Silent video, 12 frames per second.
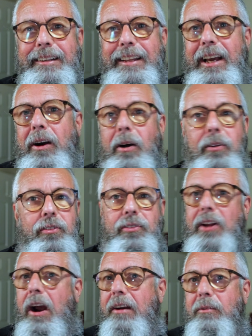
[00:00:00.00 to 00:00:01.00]
They all
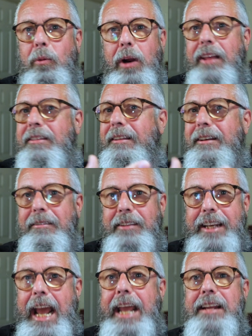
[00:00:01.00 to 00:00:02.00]
start with the
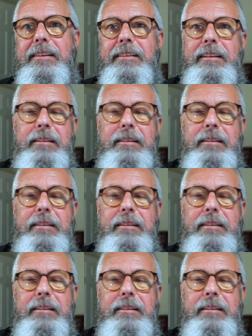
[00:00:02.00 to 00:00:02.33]
date